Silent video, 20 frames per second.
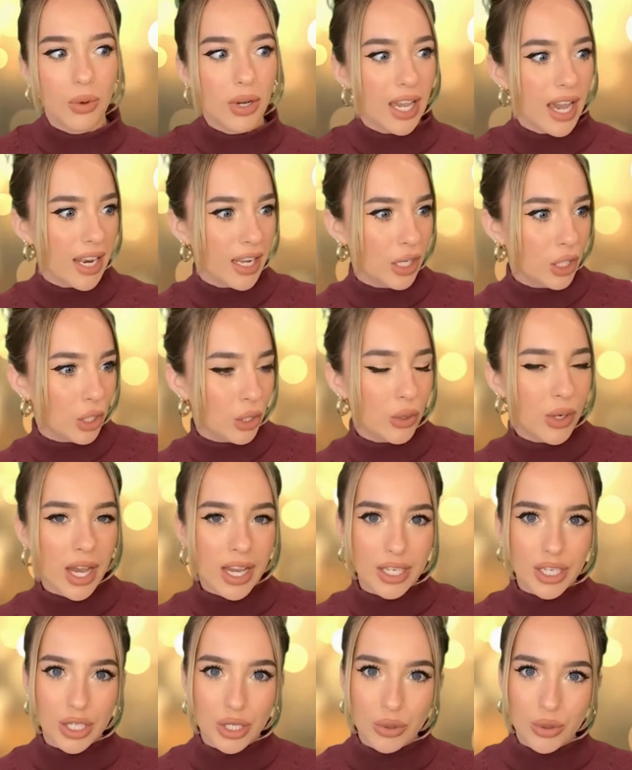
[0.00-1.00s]
What kind of glue
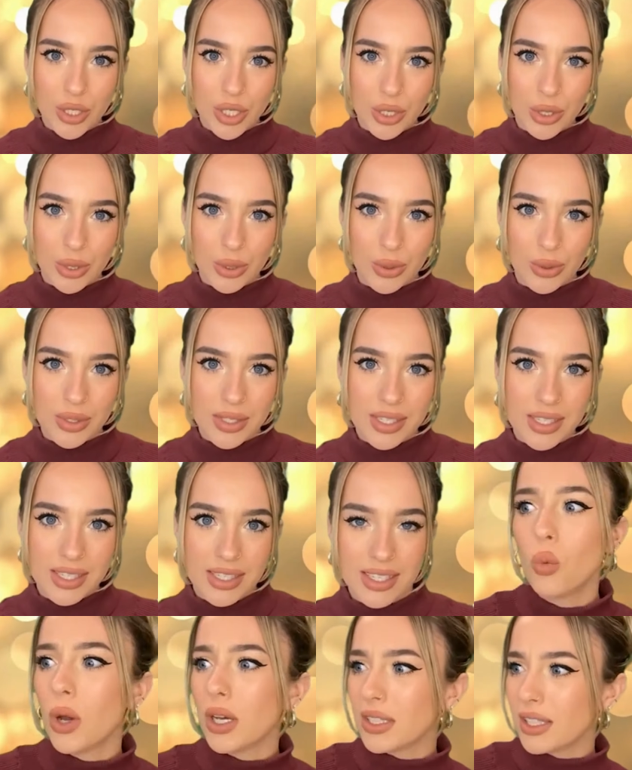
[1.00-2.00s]
gun do you
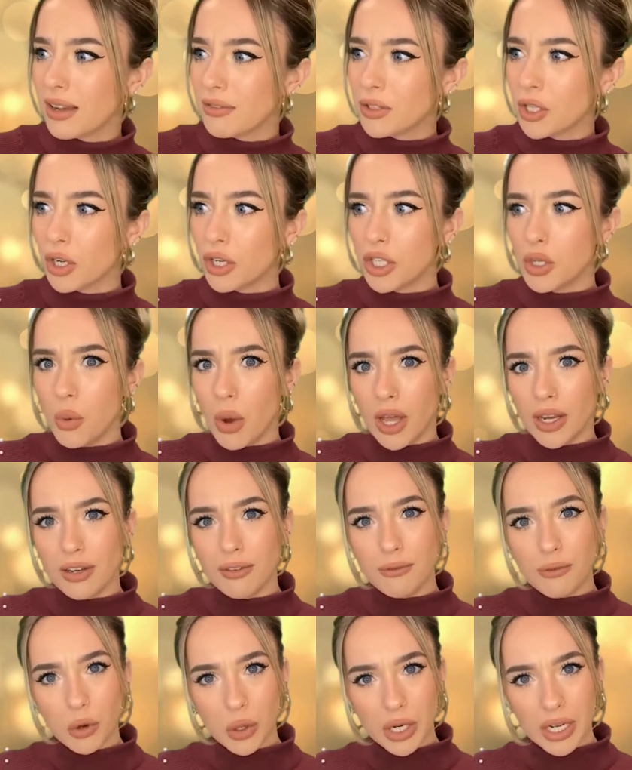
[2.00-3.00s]
use? What level are you on
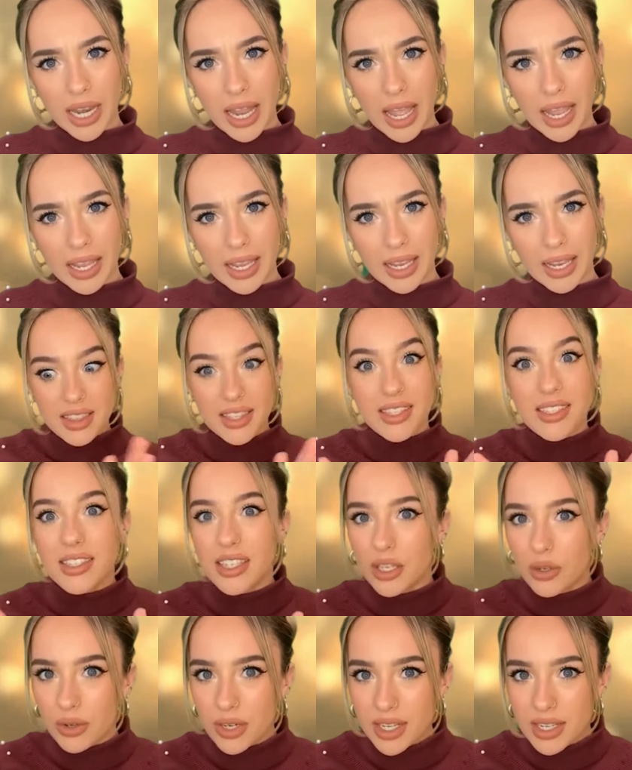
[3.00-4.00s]
in Fortnite? The
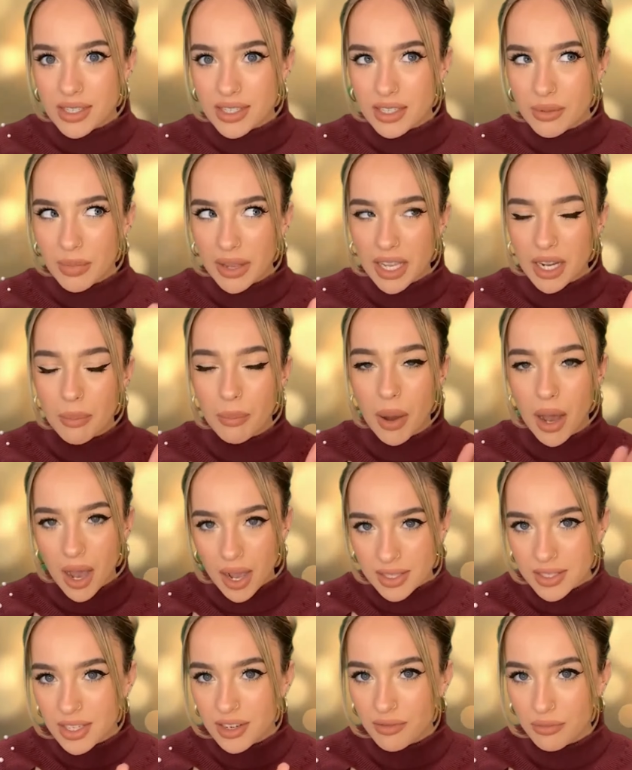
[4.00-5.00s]
secret is to make it a
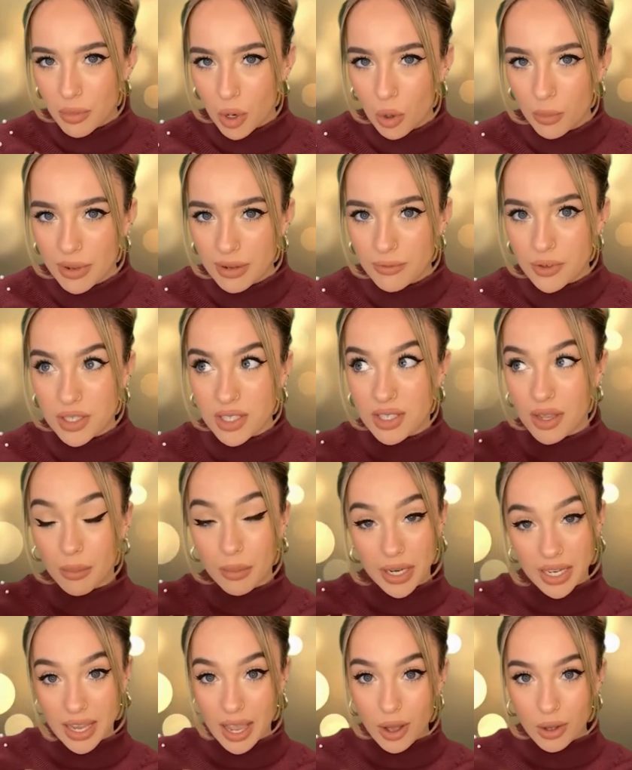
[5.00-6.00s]
positive moment for
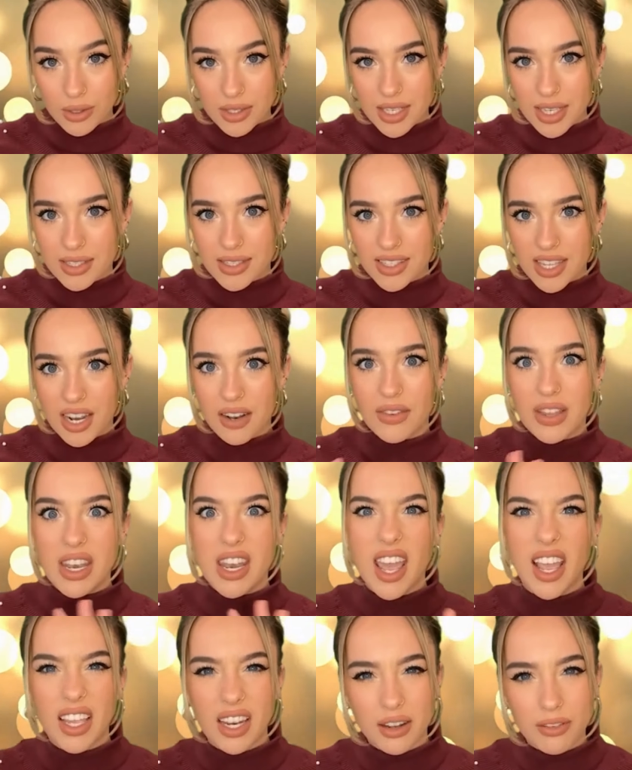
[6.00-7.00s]
somebody else instead of a
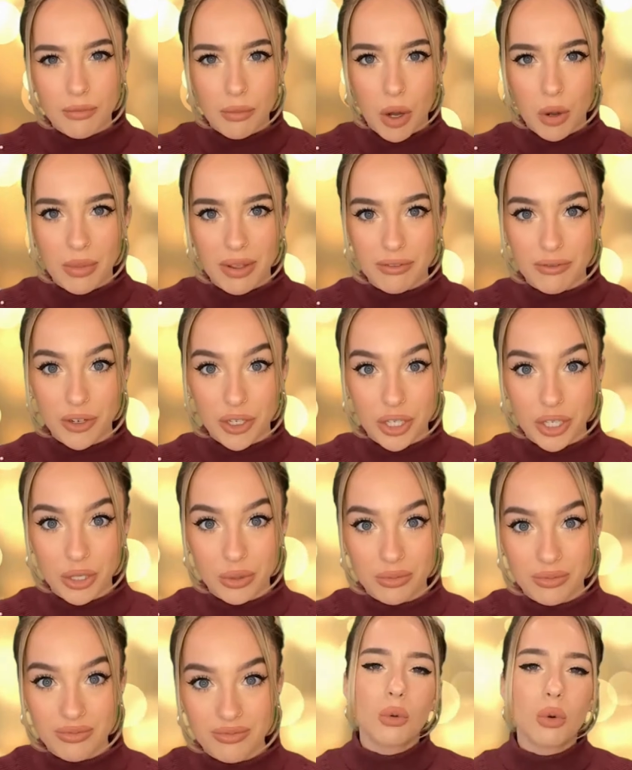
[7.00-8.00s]
negative moment for
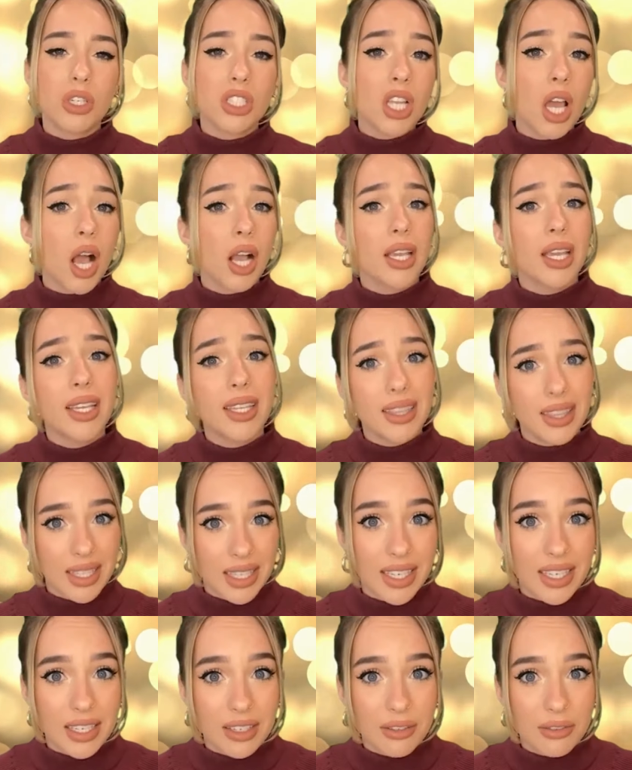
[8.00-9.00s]
you. We're talking
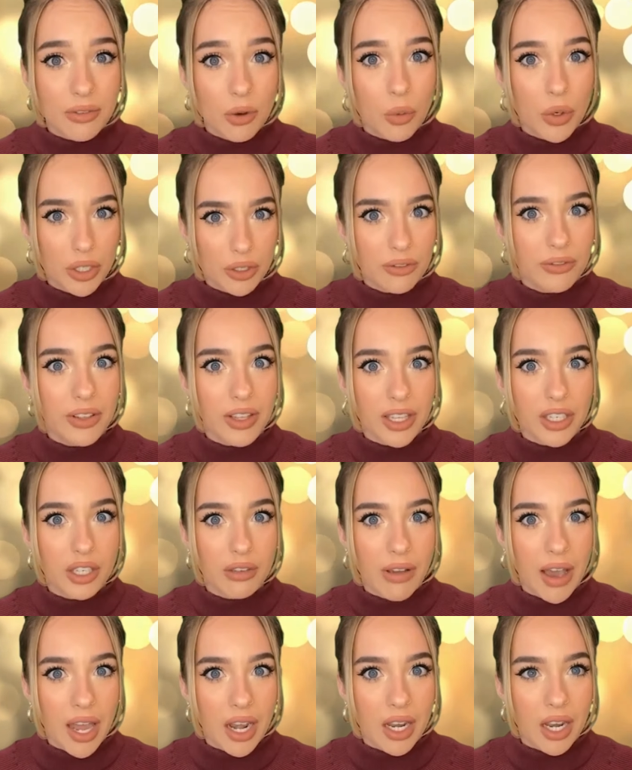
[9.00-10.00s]
leave when you feel like
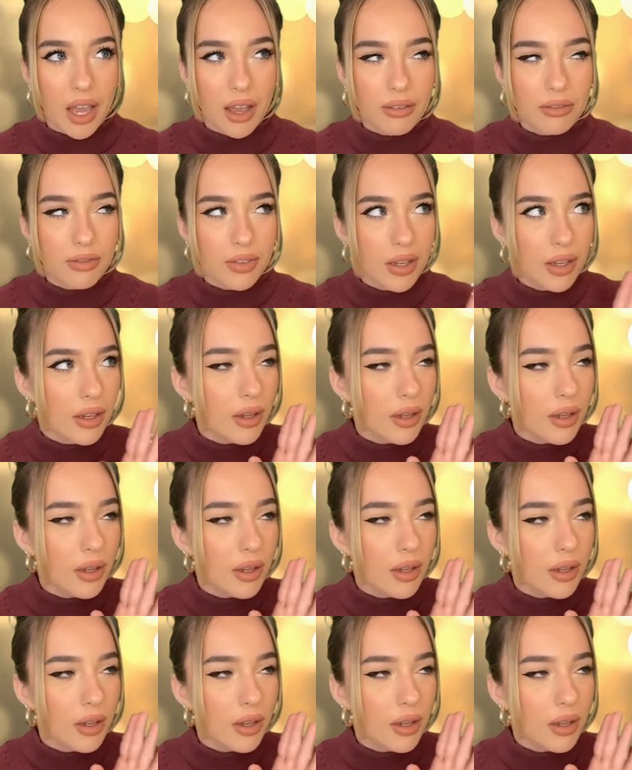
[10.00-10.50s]
you've had enough.